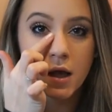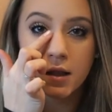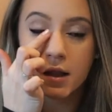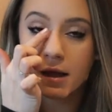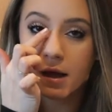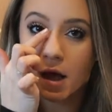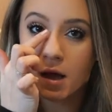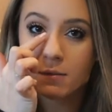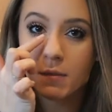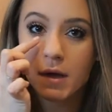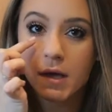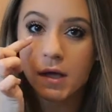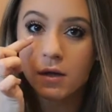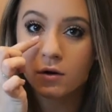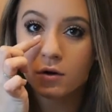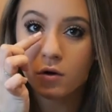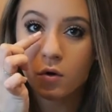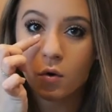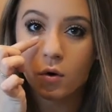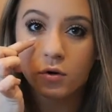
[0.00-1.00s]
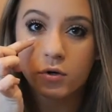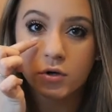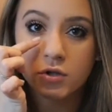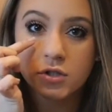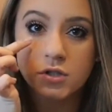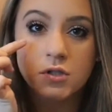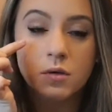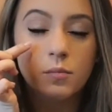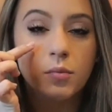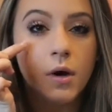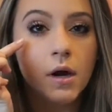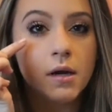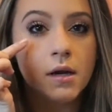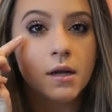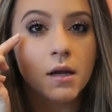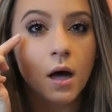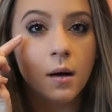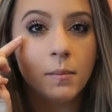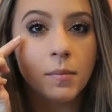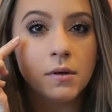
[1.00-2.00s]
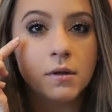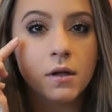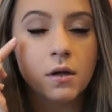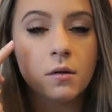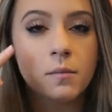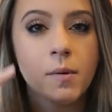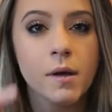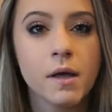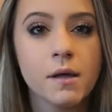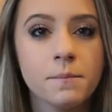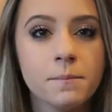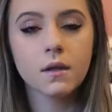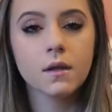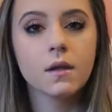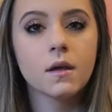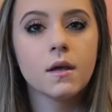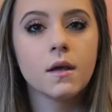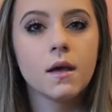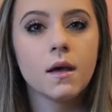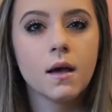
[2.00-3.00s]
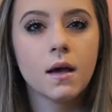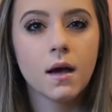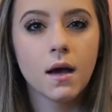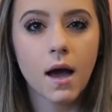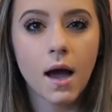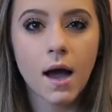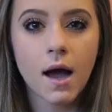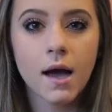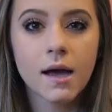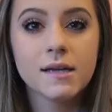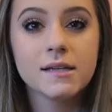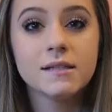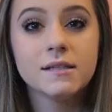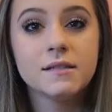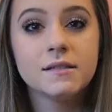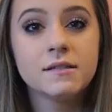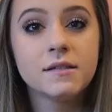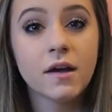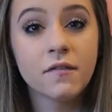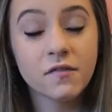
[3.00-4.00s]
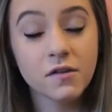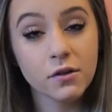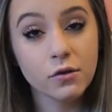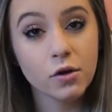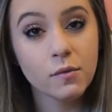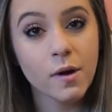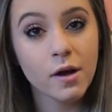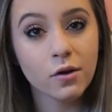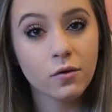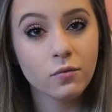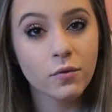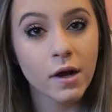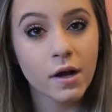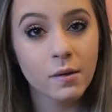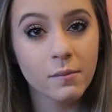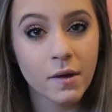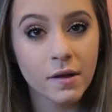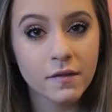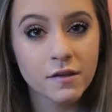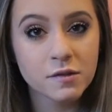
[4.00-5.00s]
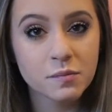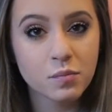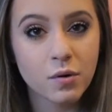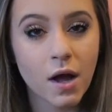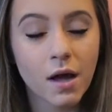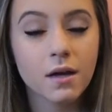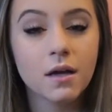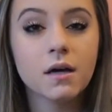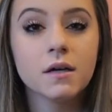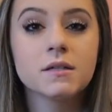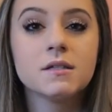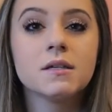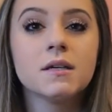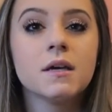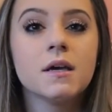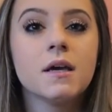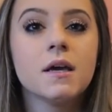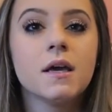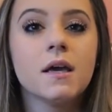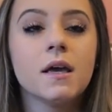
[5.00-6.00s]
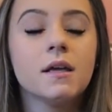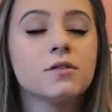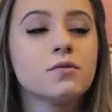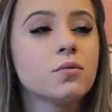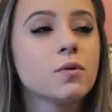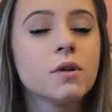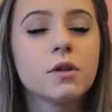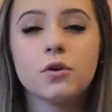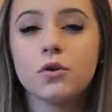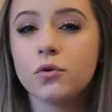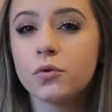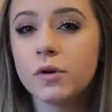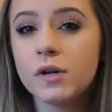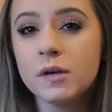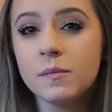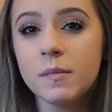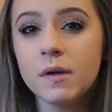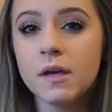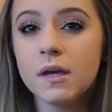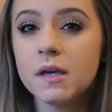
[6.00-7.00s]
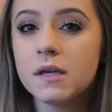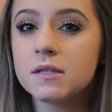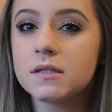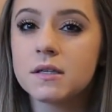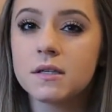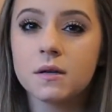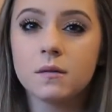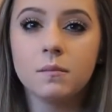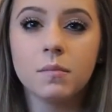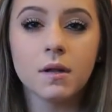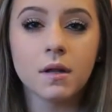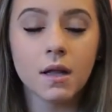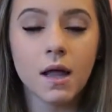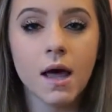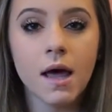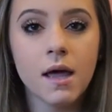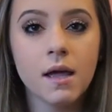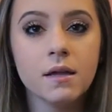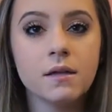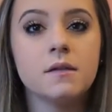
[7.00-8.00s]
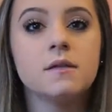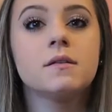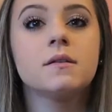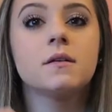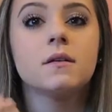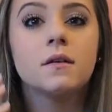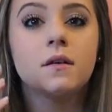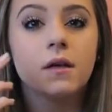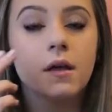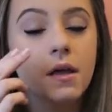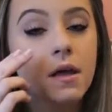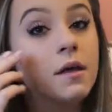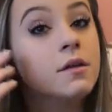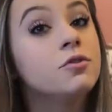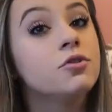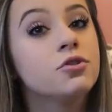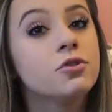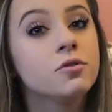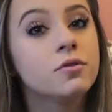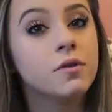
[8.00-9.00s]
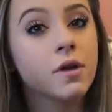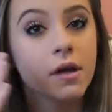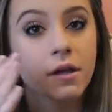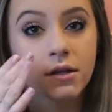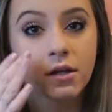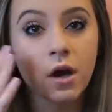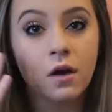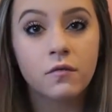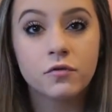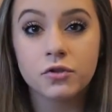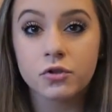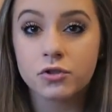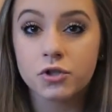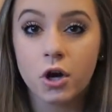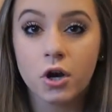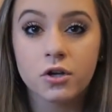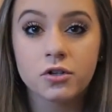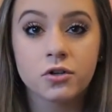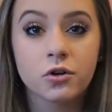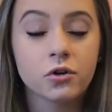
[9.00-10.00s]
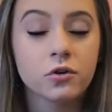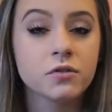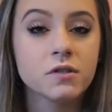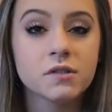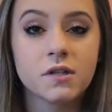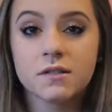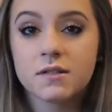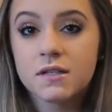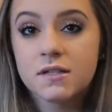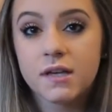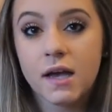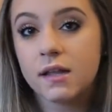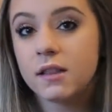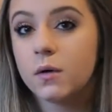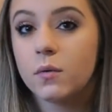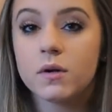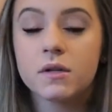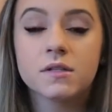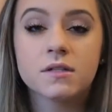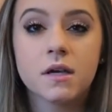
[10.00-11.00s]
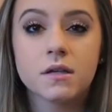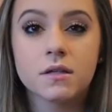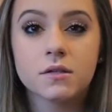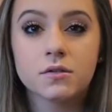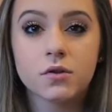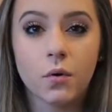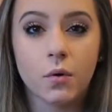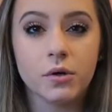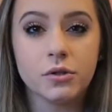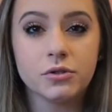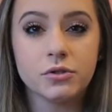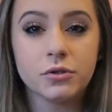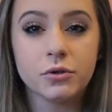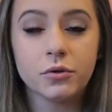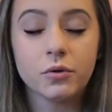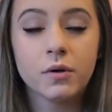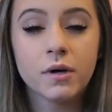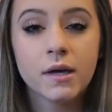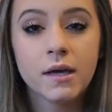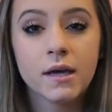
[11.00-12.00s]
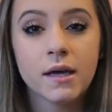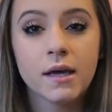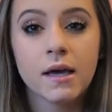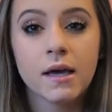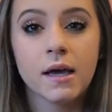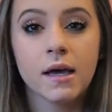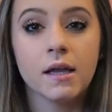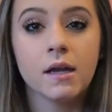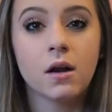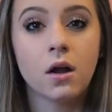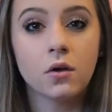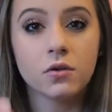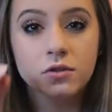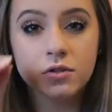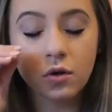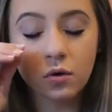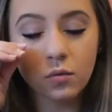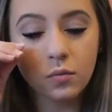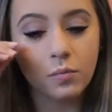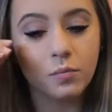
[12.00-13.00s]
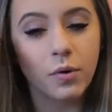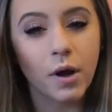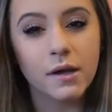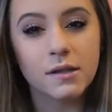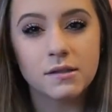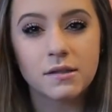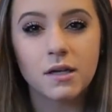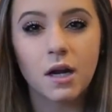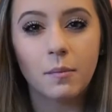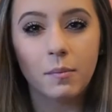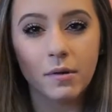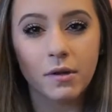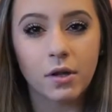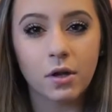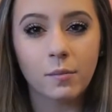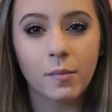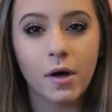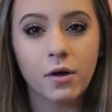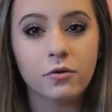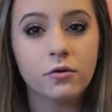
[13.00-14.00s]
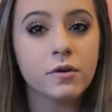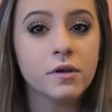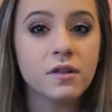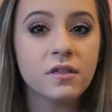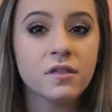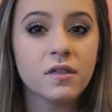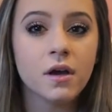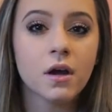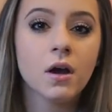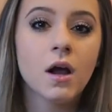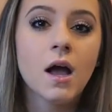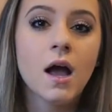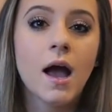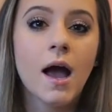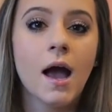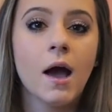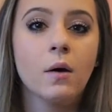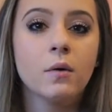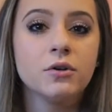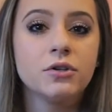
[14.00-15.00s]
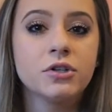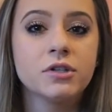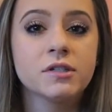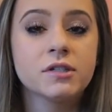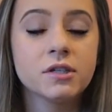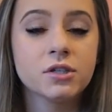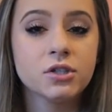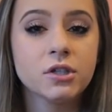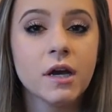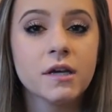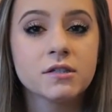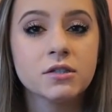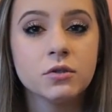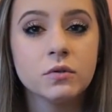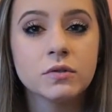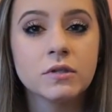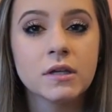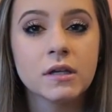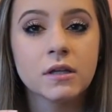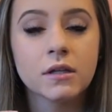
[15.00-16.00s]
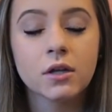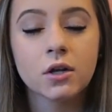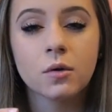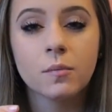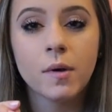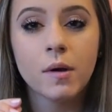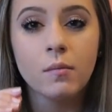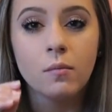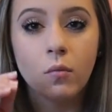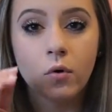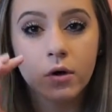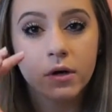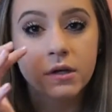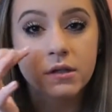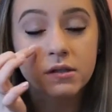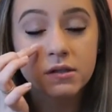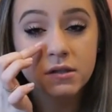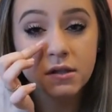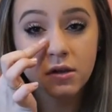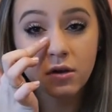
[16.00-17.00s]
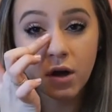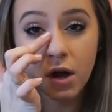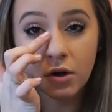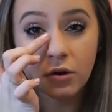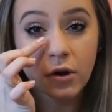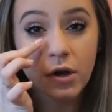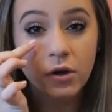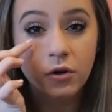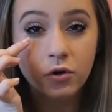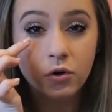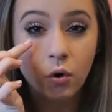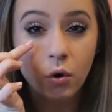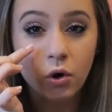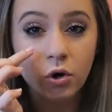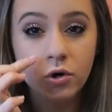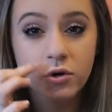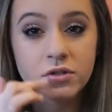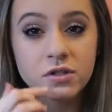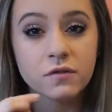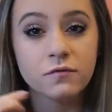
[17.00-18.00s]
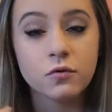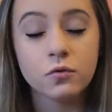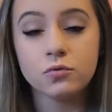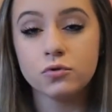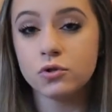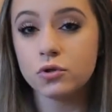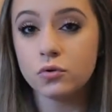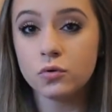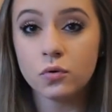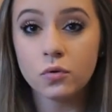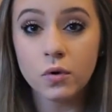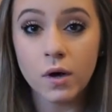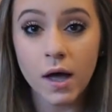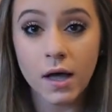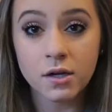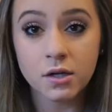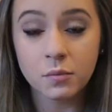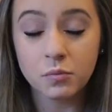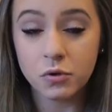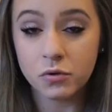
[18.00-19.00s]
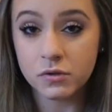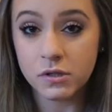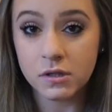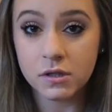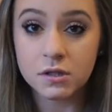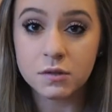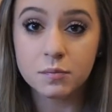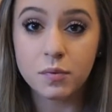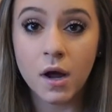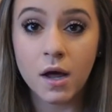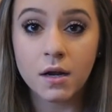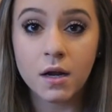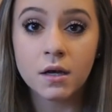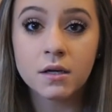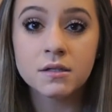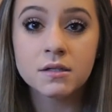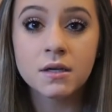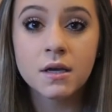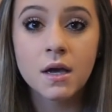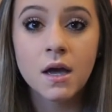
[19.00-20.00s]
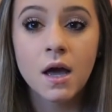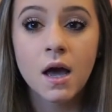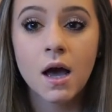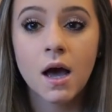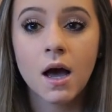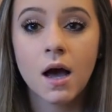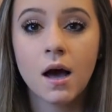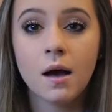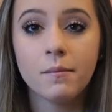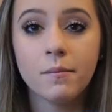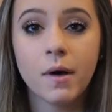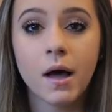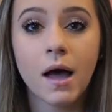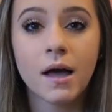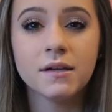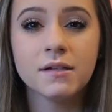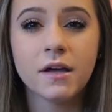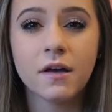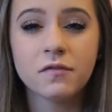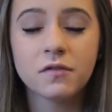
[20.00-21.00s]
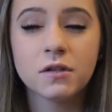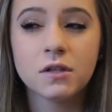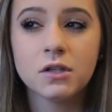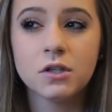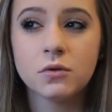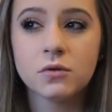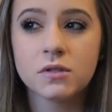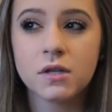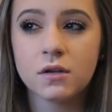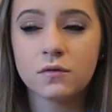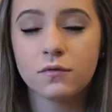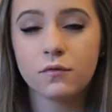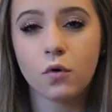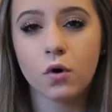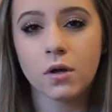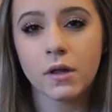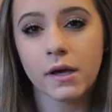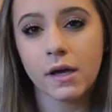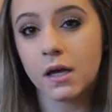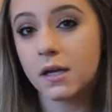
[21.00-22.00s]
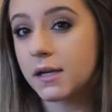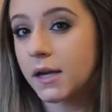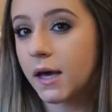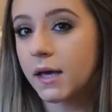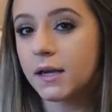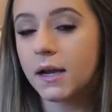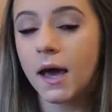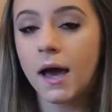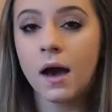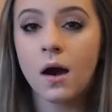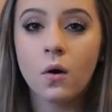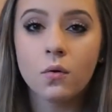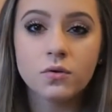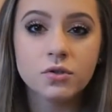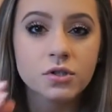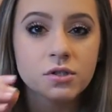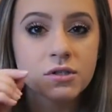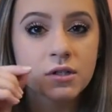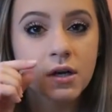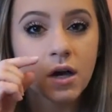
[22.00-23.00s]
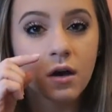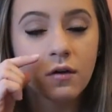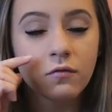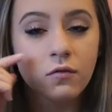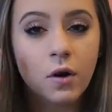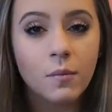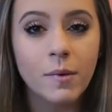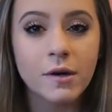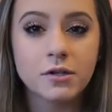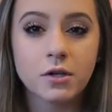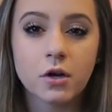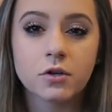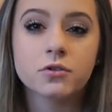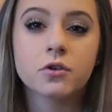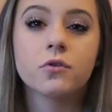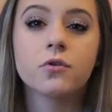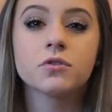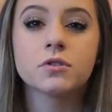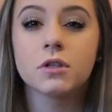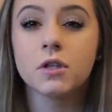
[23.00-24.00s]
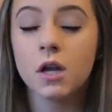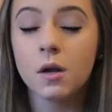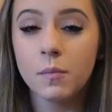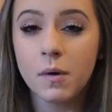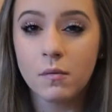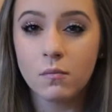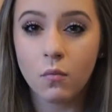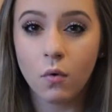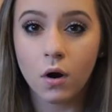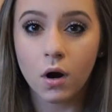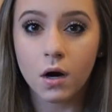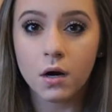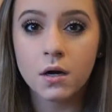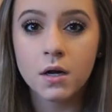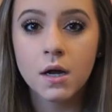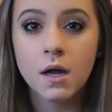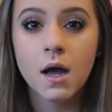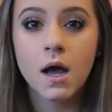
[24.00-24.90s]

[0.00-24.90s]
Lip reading: like on my inner corner just to brighten it up a little bit. I definitely recommend this product. It's really creamy, easy to blend. It covers your dark circles. It does exactly what it says it's going to. And it also brightens it up a little bit underneath there. I would just suggest using a little bit more concealer on your inner corners if you do end up using this product. I definitely use it for like a night out just to cover up my dark circles a little bit more.